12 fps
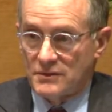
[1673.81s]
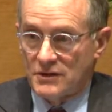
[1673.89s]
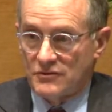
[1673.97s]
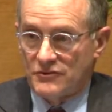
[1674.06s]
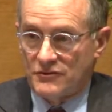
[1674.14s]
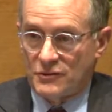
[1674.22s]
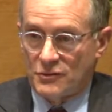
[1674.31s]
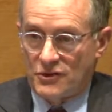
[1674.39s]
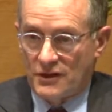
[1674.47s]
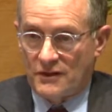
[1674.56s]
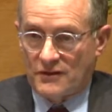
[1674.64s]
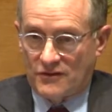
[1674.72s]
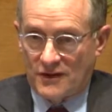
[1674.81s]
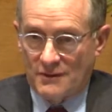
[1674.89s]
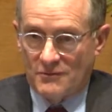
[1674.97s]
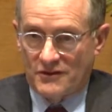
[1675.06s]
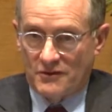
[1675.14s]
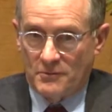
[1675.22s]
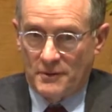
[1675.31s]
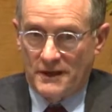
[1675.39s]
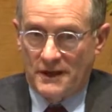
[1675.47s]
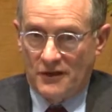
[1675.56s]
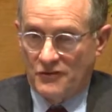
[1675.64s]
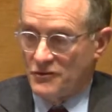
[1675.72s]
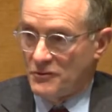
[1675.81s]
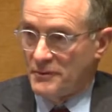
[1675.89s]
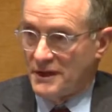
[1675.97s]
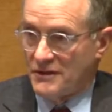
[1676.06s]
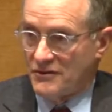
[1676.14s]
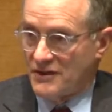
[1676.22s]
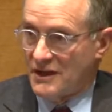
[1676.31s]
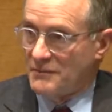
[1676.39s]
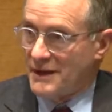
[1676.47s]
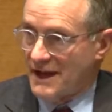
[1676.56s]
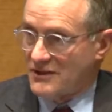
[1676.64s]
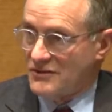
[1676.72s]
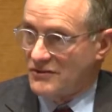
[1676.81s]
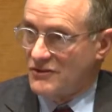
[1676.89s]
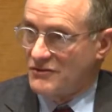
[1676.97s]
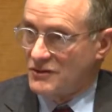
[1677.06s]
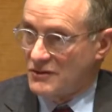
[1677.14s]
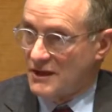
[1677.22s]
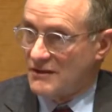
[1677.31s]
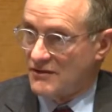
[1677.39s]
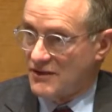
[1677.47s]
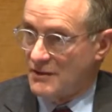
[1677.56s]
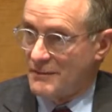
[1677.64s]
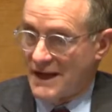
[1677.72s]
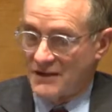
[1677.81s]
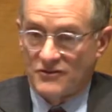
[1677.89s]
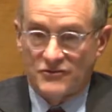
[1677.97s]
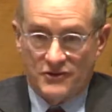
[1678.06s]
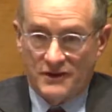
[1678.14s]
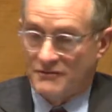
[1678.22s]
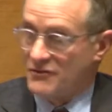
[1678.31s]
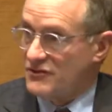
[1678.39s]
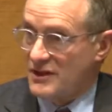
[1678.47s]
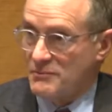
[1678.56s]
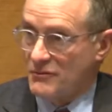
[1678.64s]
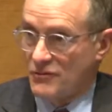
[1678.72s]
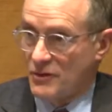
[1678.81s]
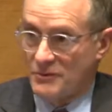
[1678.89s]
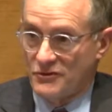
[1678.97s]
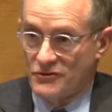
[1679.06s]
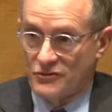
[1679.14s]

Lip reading: Because if you think the same as everybody else, you'll make the same actions. If you take the same actions, you'll have the same performance.